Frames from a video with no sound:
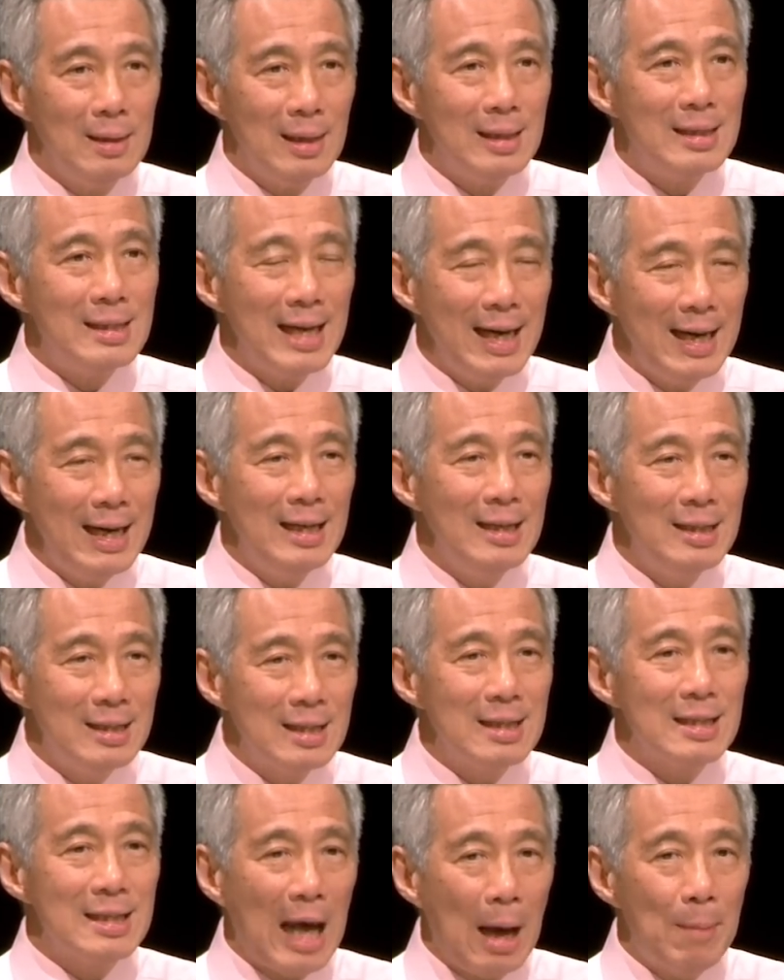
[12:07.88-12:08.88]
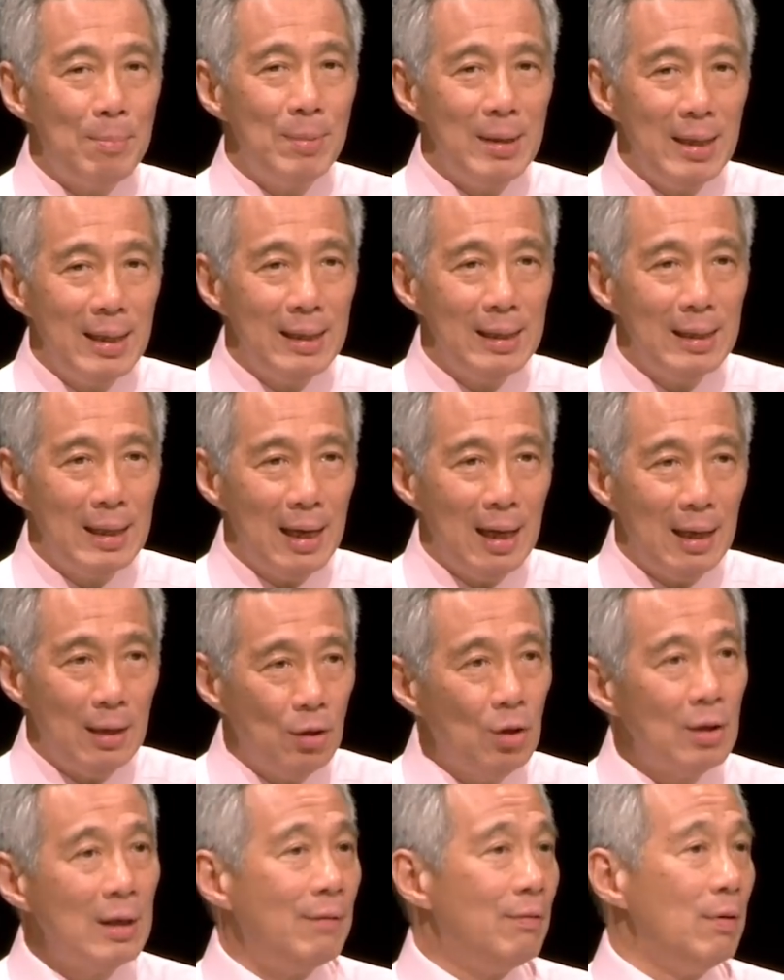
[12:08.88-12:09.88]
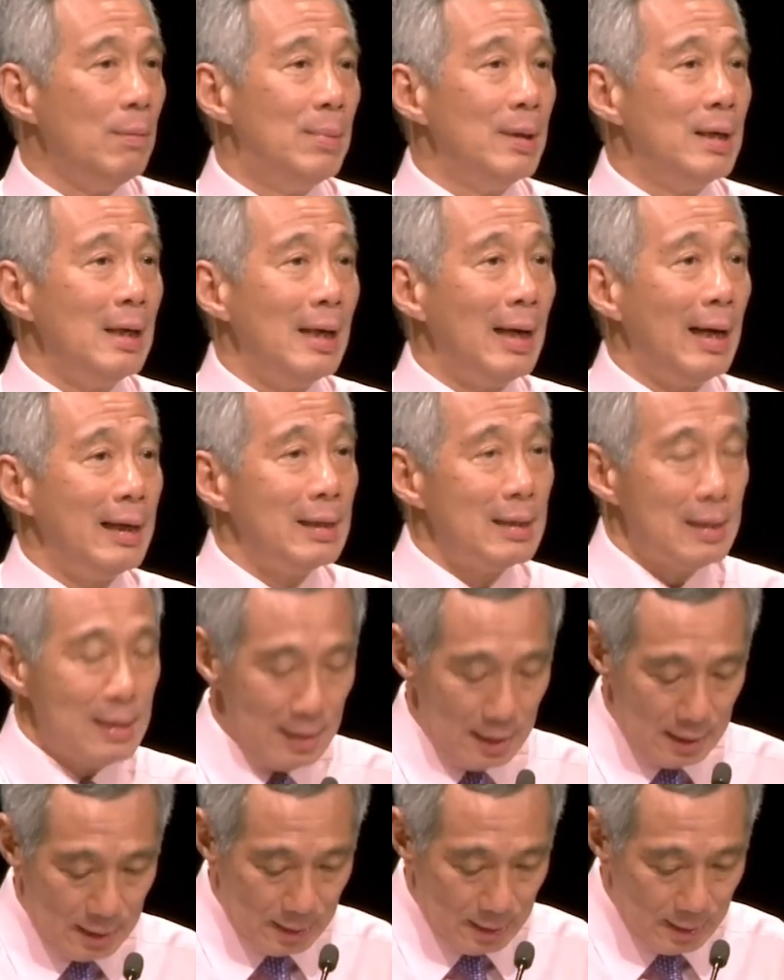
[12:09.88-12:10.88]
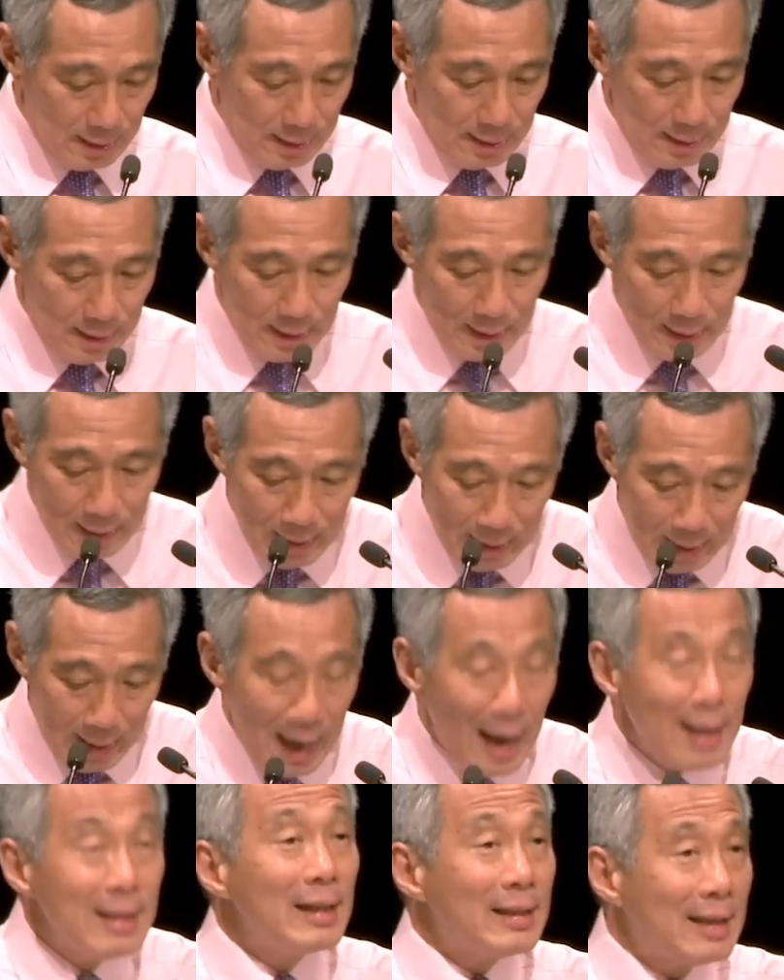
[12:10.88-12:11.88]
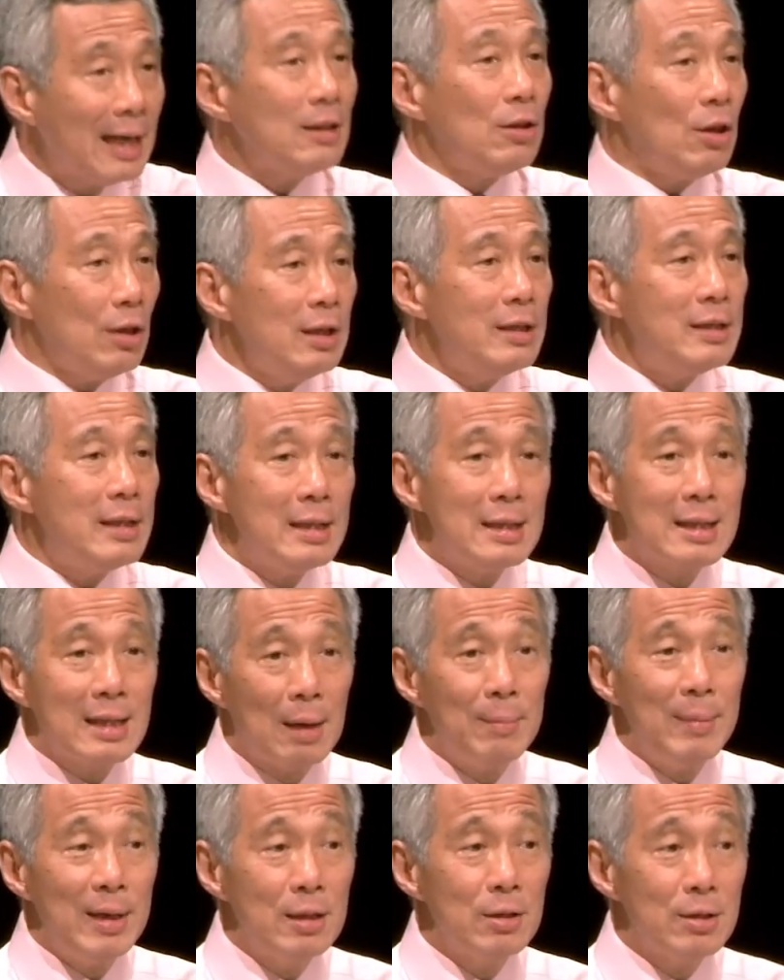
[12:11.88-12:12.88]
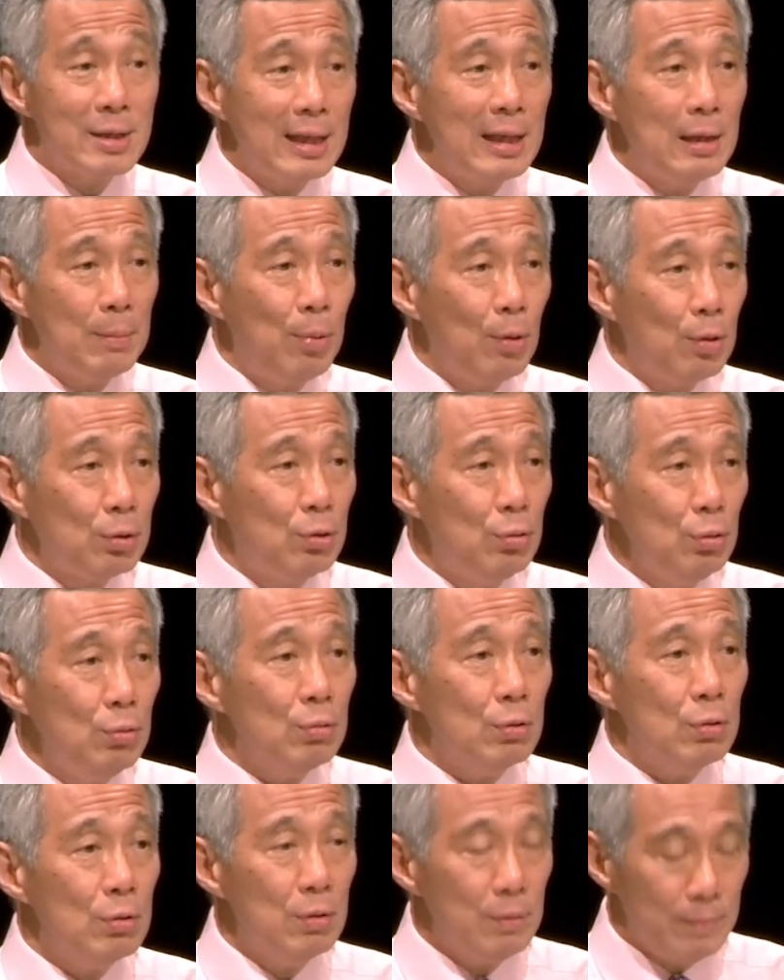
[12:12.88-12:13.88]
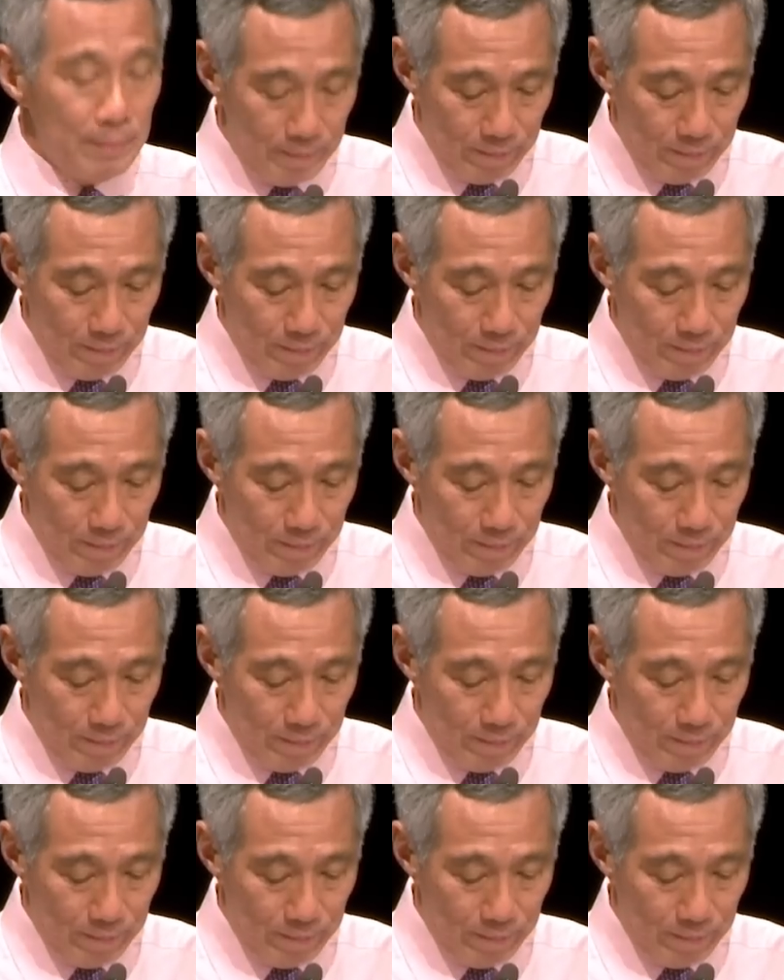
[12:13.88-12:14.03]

The change is happening and not everybody likes it. And the technology is coming to Singapore too.